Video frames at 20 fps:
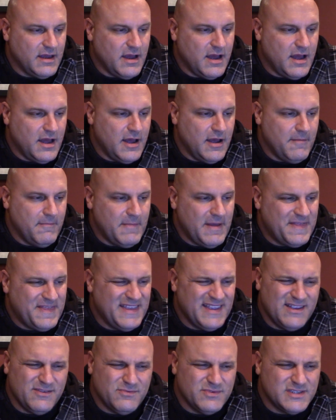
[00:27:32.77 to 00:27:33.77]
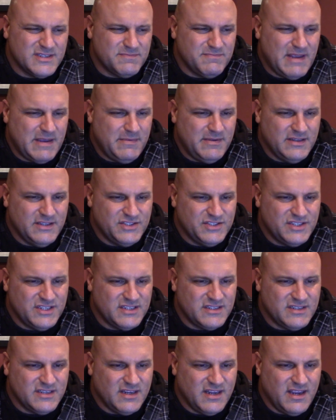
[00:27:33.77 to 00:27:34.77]
I think it was maybe
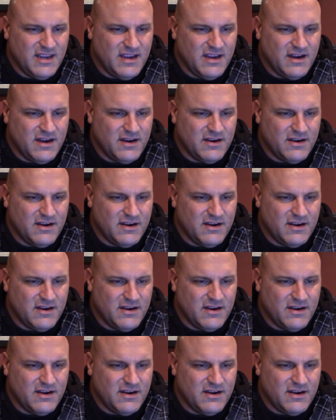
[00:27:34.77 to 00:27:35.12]
Logisticare